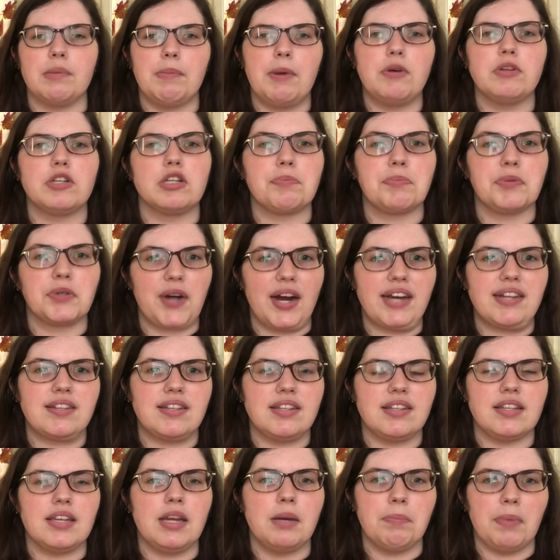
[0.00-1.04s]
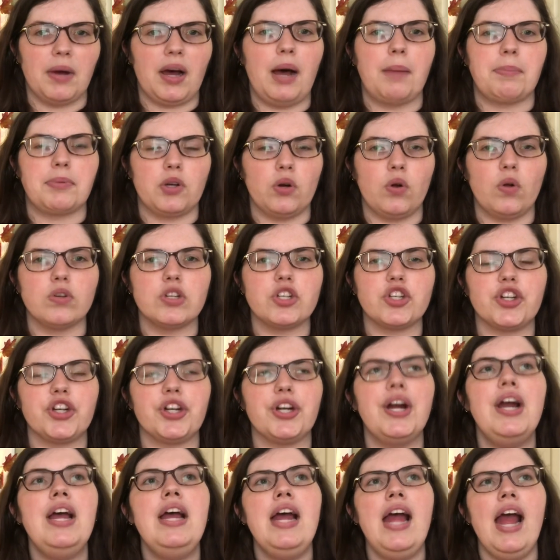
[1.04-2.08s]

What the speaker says: most presence in pop culture,